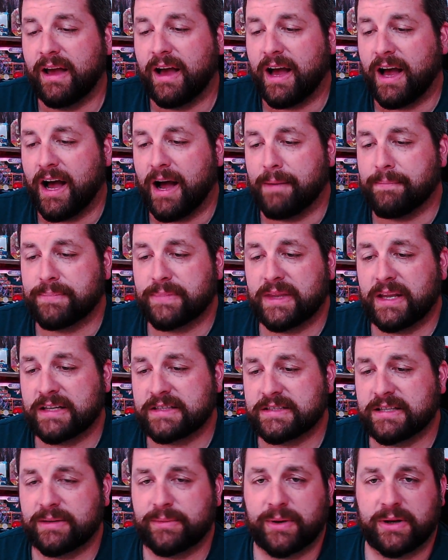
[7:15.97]

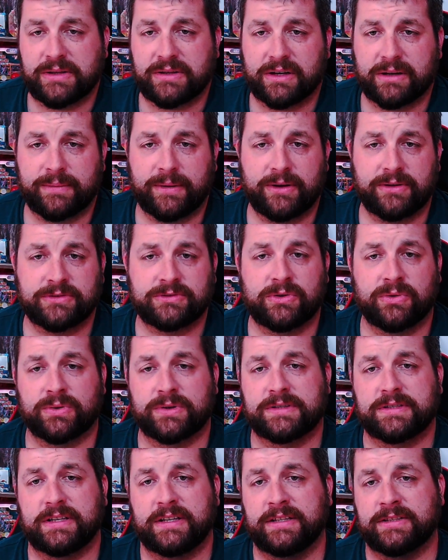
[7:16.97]
Next thing I want to talk about, of
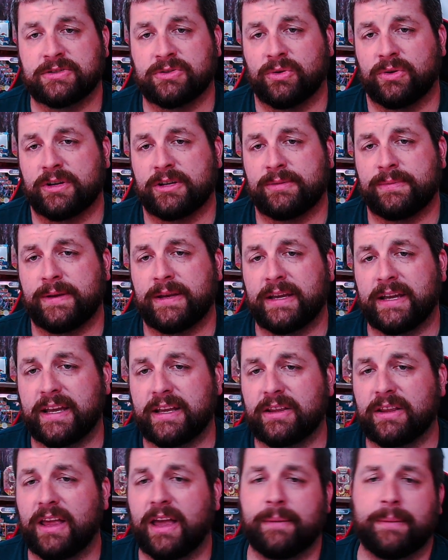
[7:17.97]
course, is going to be,
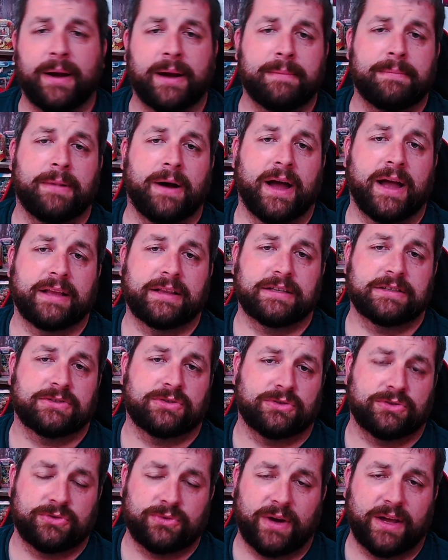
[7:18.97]
am I buying this,
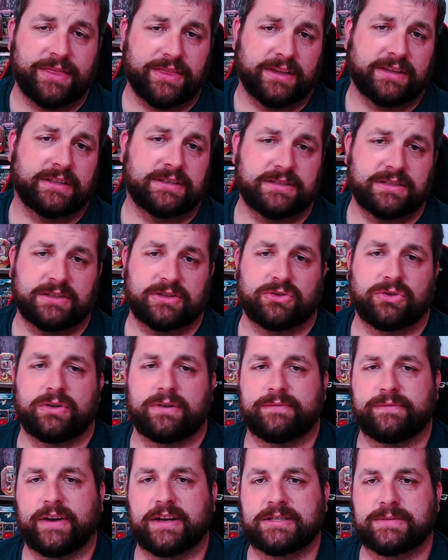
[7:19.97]
or do I think this is a good
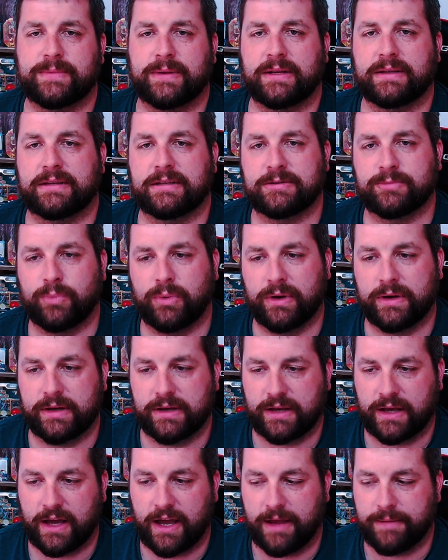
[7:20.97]
investment at this point
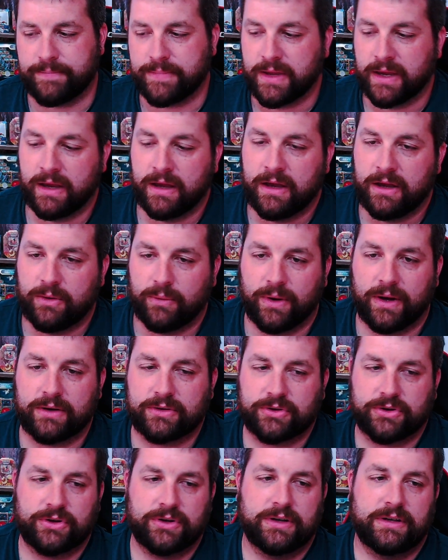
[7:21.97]
in time? Well,
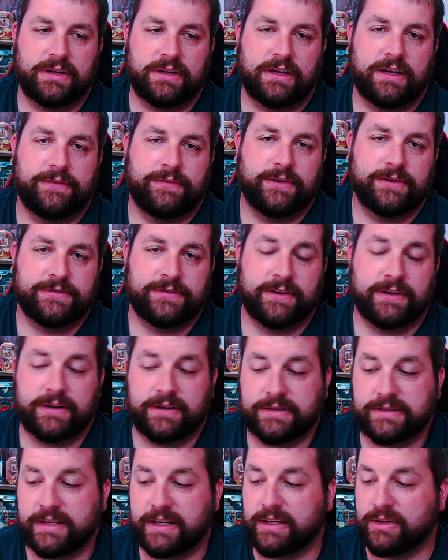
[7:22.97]
currently, if you sit here
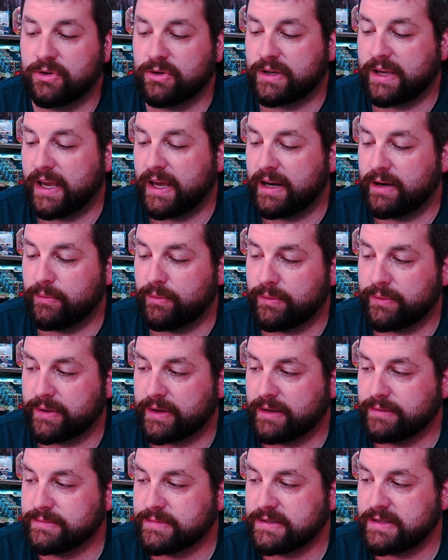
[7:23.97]
and take a look at it, when it
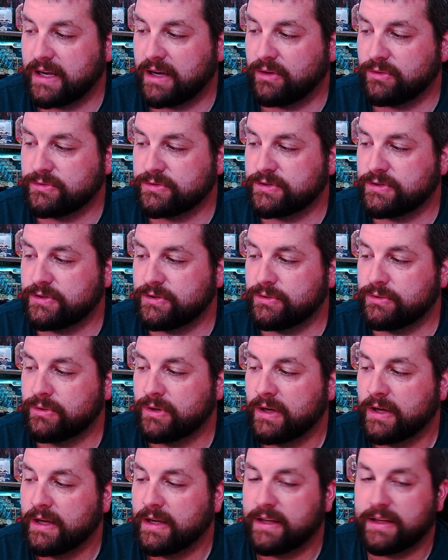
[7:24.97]
comes down to
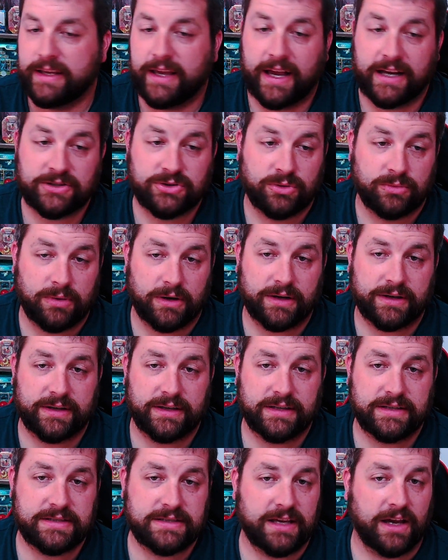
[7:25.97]
the actual
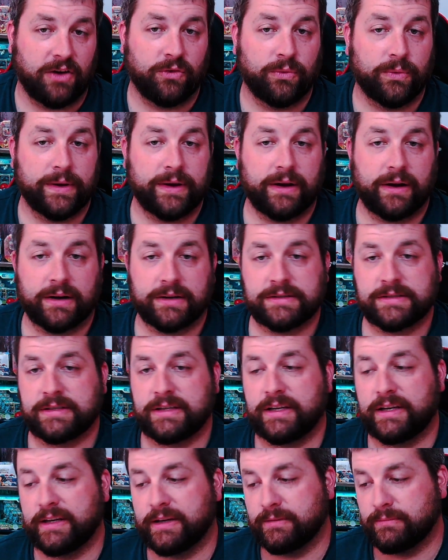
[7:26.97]
market itself, we are
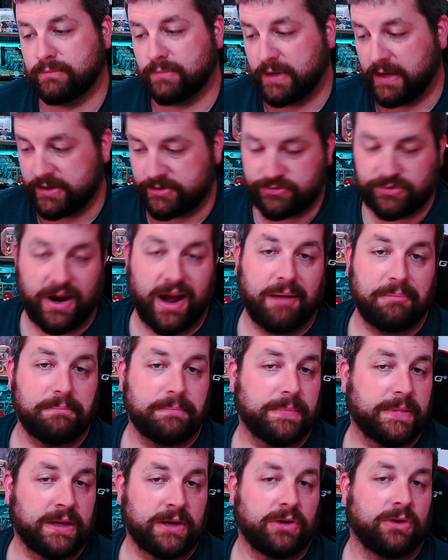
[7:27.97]
seeing it drop.
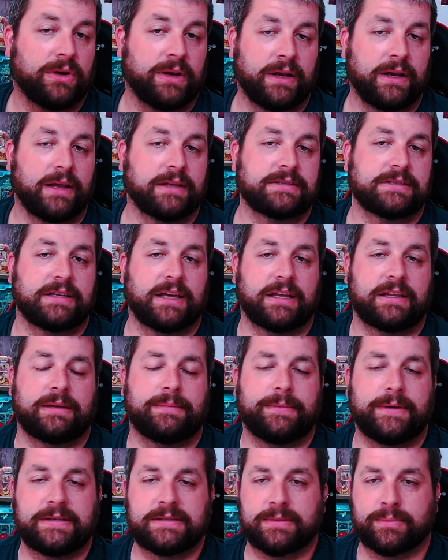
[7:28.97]
You know, and that's not
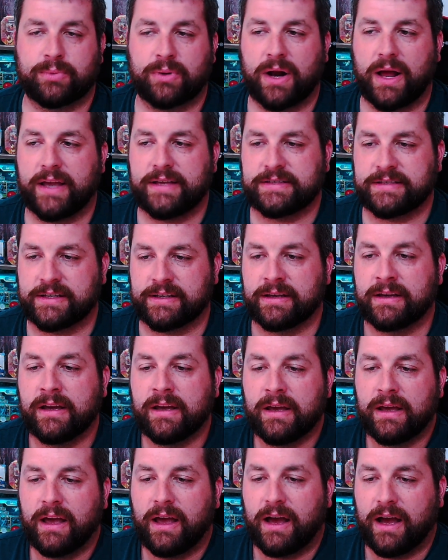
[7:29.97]
to be surprising.
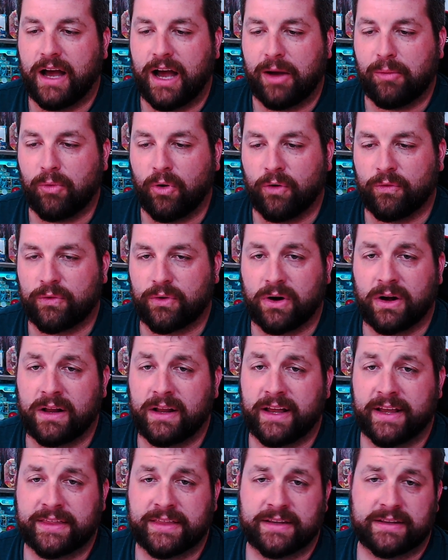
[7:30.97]

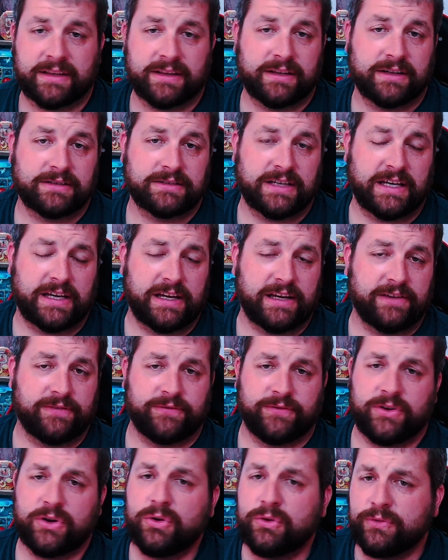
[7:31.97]
Overall, I think that there's a
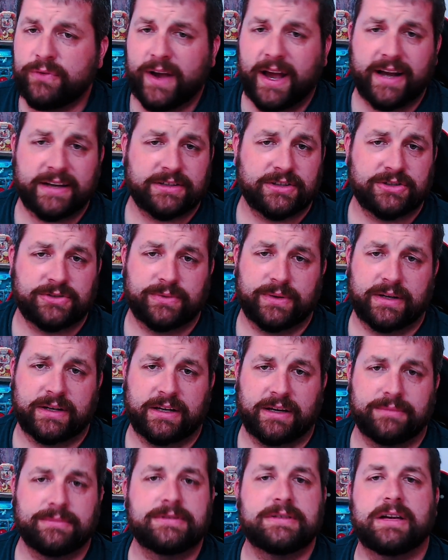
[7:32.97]
few factors when it
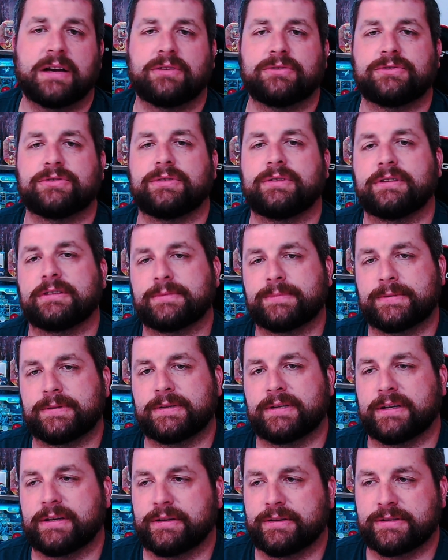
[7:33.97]
comes down to this
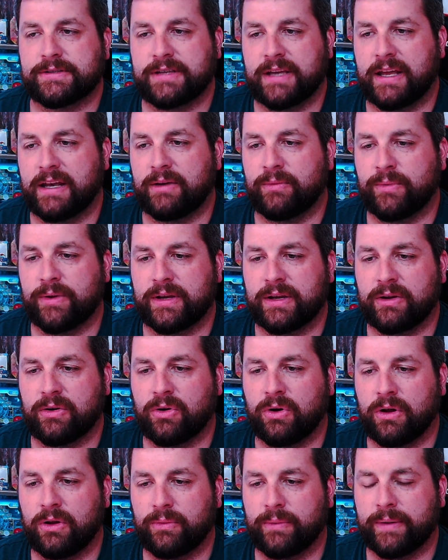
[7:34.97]
particular set, and we can
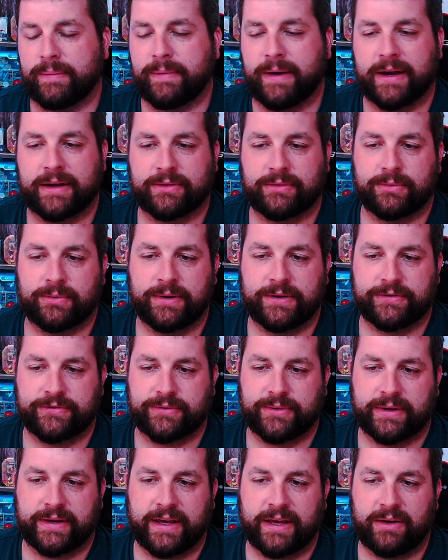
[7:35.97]
go all the way back through
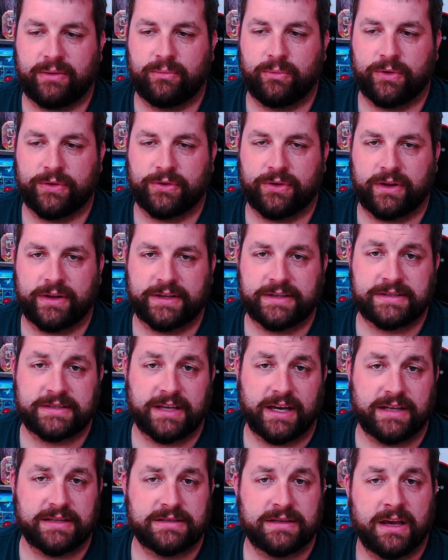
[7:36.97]
history again with all these
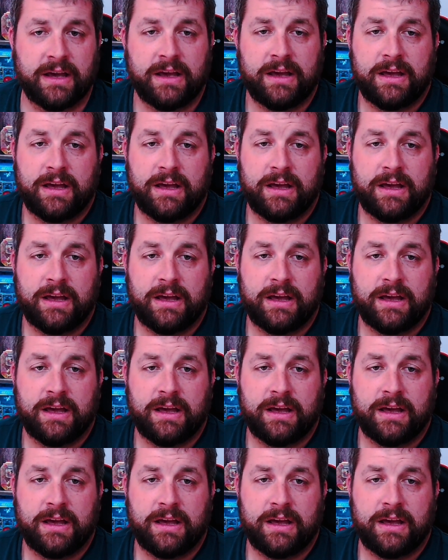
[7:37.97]
sets.